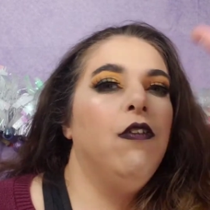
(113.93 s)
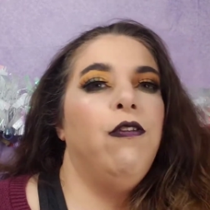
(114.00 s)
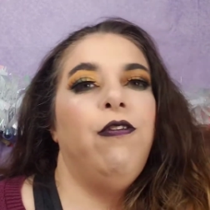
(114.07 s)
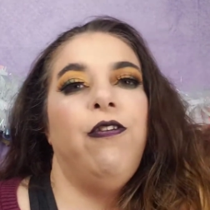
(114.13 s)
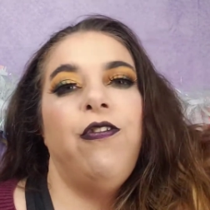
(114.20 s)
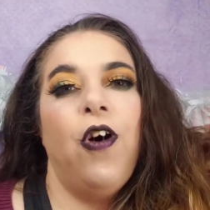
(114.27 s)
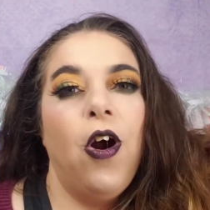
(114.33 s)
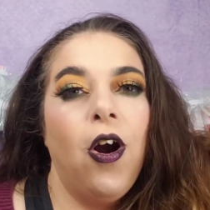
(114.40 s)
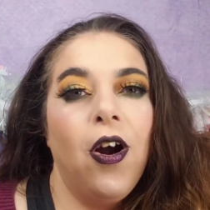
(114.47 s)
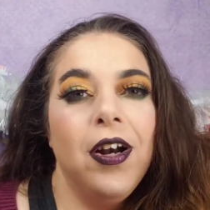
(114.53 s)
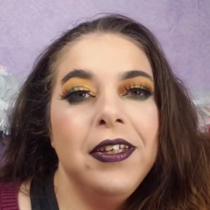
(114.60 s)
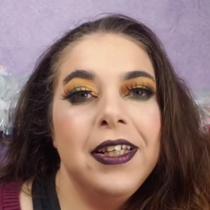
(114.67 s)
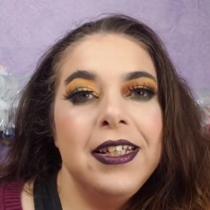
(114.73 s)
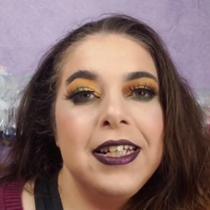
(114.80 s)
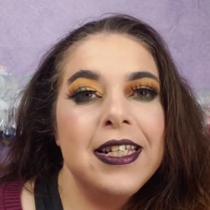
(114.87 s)
far
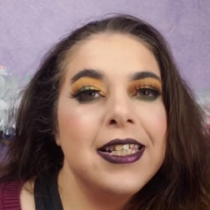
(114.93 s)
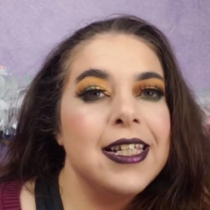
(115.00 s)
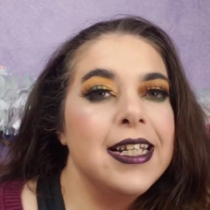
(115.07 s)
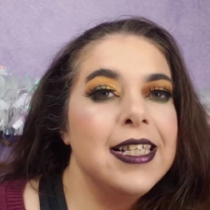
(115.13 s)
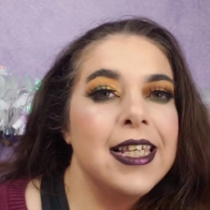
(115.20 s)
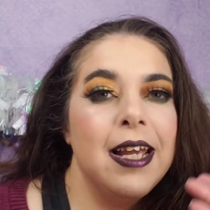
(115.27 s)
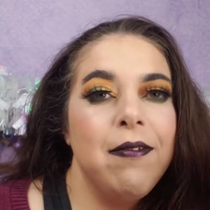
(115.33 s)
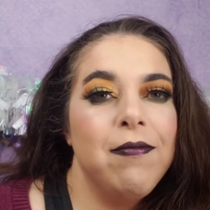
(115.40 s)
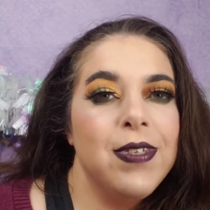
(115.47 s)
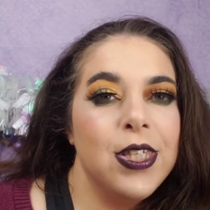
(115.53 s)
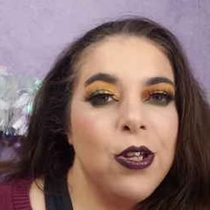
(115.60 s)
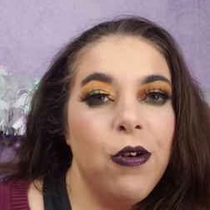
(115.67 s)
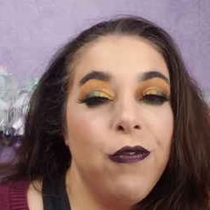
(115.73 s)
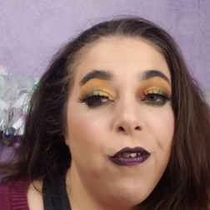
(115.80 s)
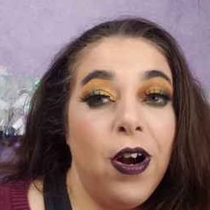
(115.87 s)
in the distance. I'm
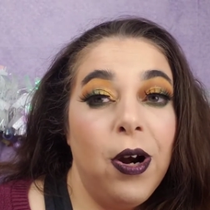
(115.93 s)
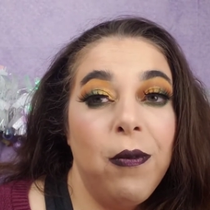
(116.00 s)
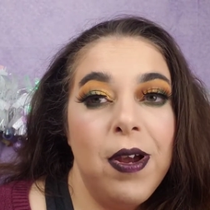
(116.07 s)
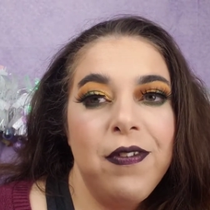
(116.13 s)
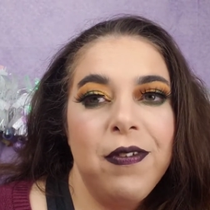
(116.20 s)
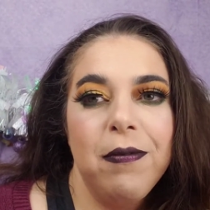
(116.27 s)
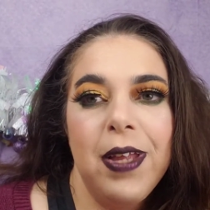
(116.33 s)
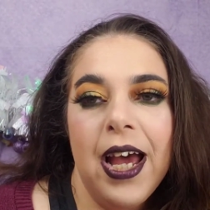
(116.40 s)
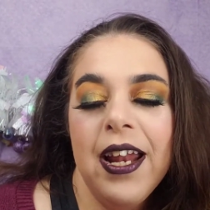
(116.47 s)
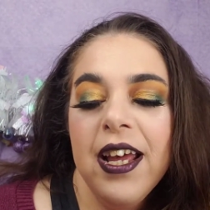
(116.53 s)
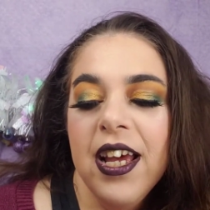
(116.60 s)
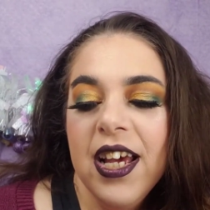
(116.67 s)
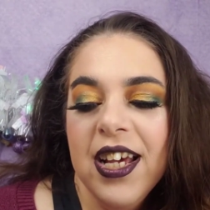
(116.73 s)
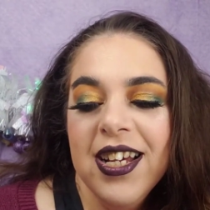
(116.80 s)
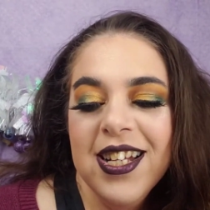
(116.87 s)
so far away from that.
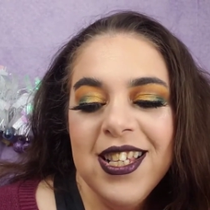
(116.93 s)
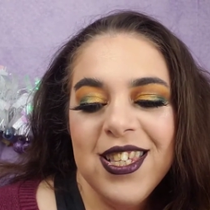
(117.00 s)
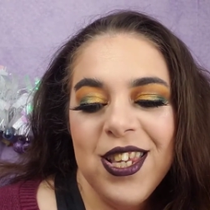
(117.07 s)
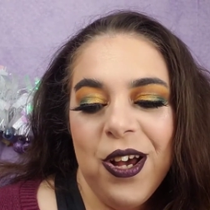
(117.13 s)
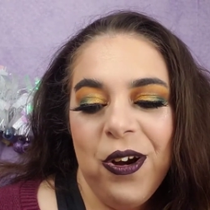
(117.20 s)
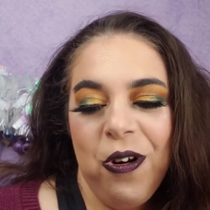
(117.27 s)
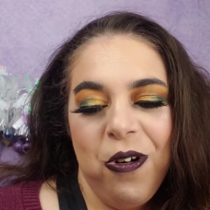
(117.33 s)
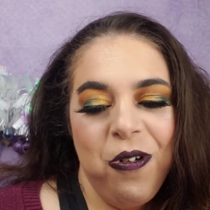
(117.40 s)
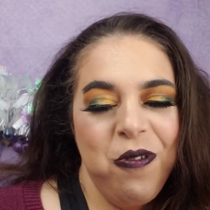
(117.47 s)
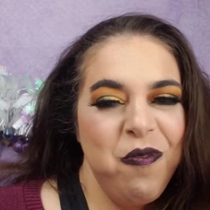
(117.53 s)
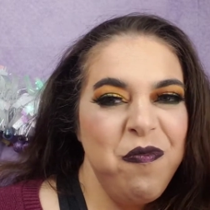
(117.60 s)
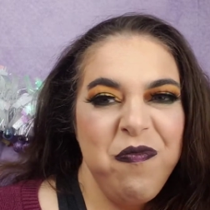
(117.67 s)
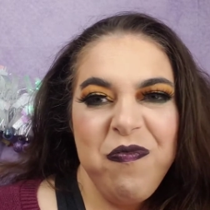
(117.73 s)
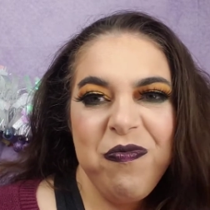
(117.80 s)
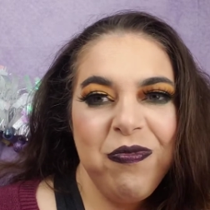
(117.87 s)
So,
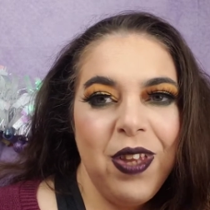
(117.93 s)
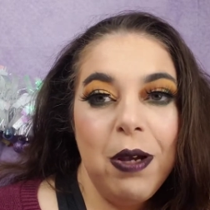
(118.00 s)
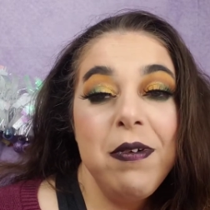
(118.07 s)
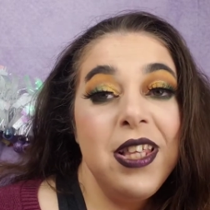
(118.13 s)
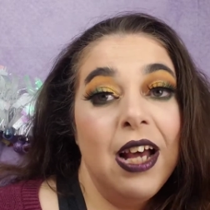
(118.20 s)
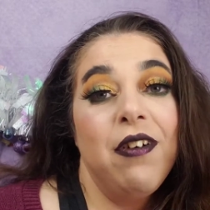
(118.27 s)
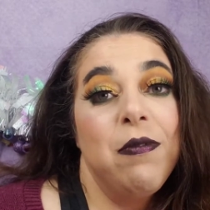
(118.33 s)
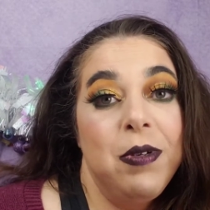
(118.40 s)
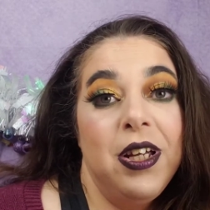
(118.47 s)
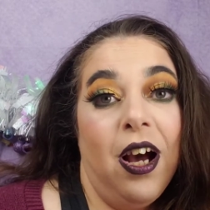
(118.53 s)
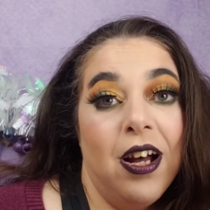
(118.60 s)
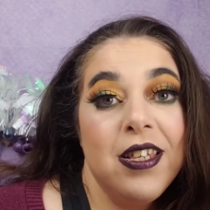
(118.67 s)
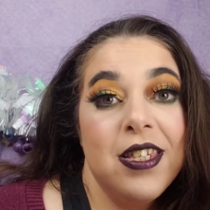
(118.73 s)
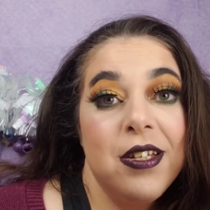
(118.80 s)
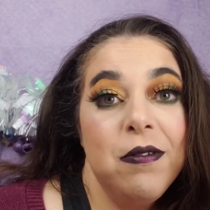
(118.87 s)
I mean, that would be
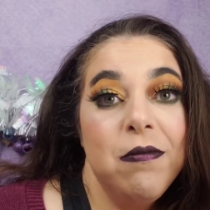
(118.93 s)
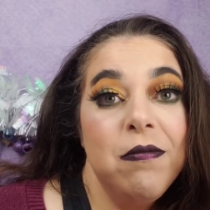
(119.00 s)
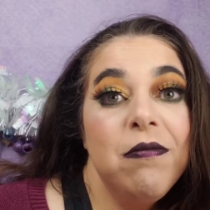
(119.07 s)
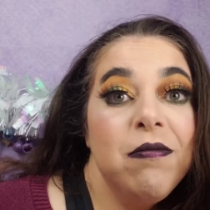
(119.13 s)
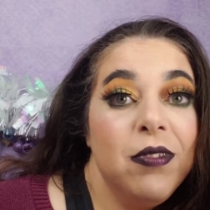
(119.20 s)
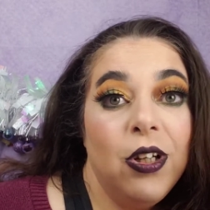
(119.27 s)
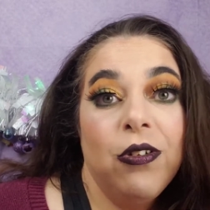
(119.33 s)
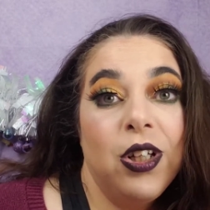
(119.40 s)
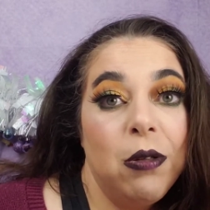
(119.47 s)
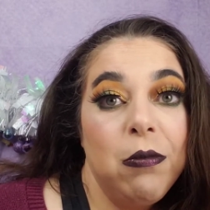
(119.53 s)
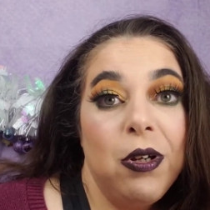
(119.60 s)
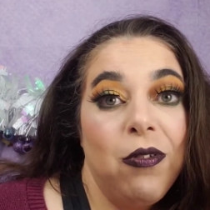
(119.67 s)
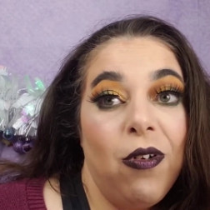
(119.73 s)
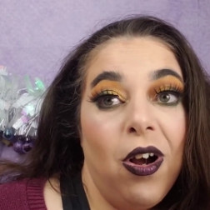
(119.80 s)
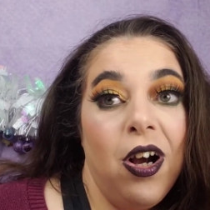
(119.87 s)
awesome. Don't get
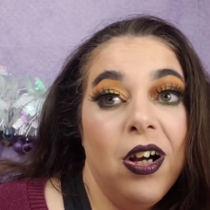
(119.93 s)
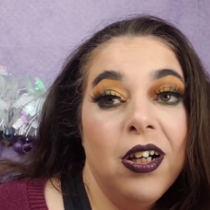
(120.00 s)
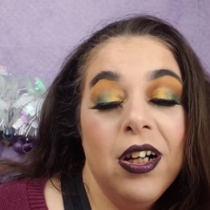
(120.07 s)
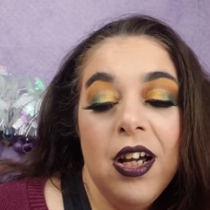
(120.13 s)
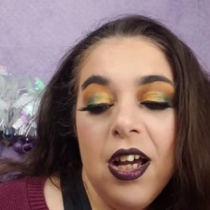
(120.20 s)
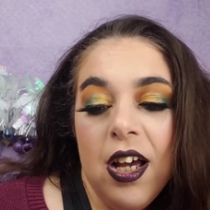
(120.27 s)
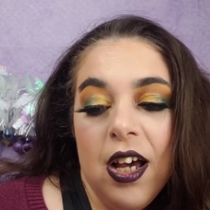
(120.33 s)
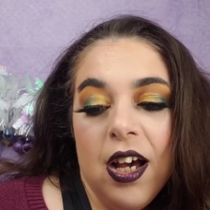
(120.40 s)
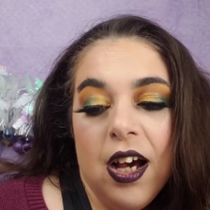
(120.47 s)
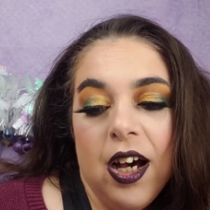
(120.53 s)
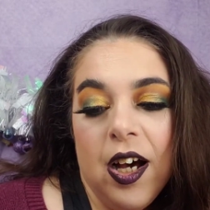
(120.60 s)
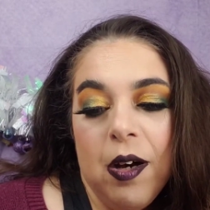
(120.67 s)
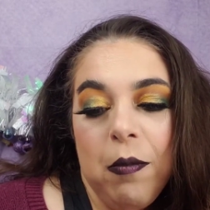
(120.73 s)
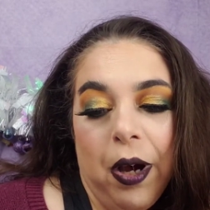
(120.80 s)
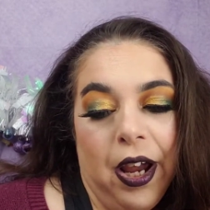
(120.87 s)
me wrong.
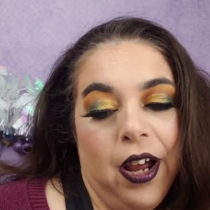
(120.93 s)
Um, I